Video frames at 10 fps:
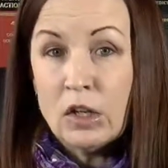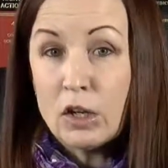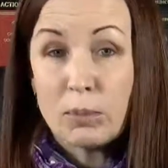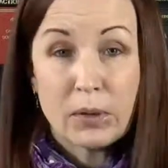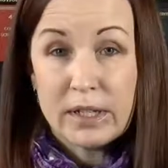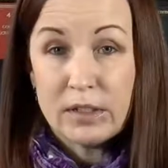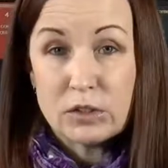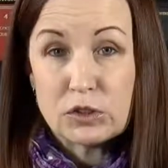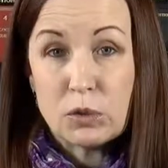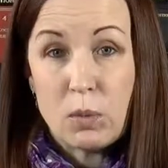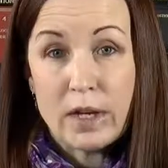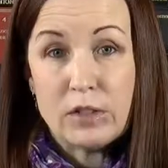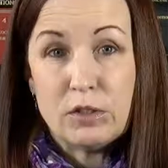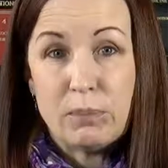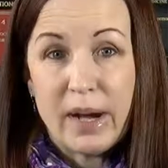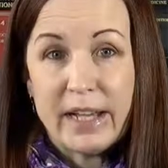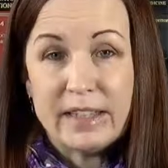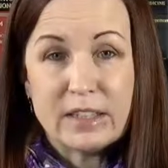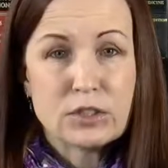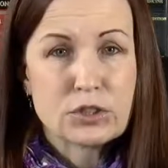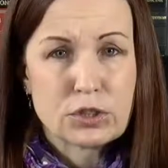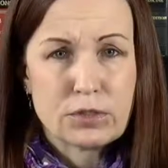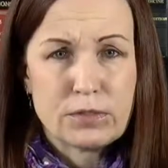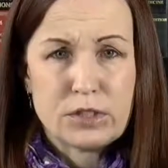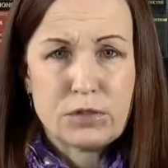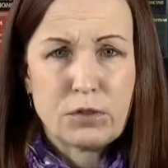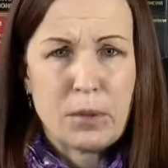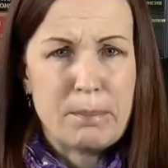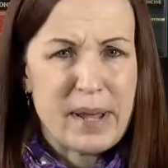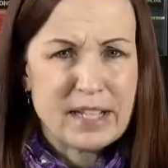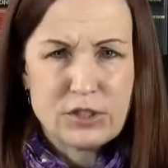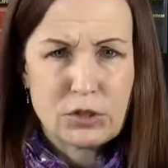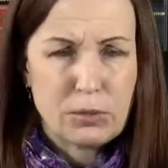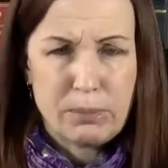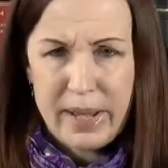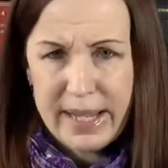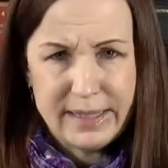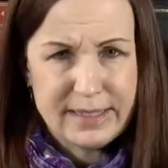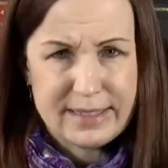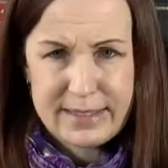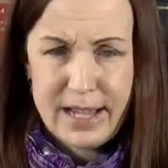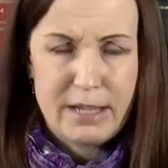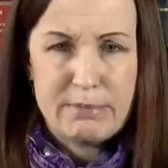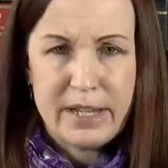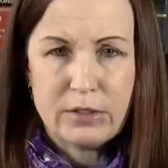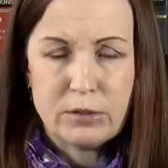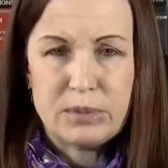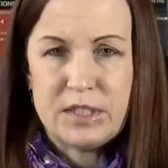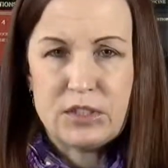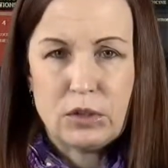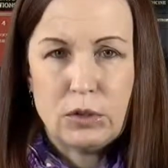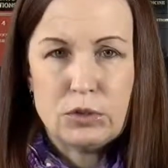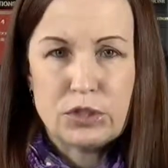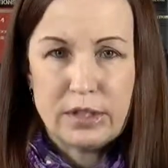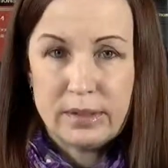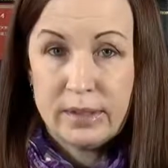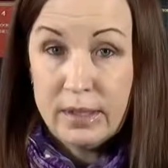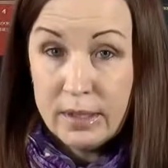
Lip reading: or predators who want you to buy their service for a magical, painless, non-bankruptcy solution,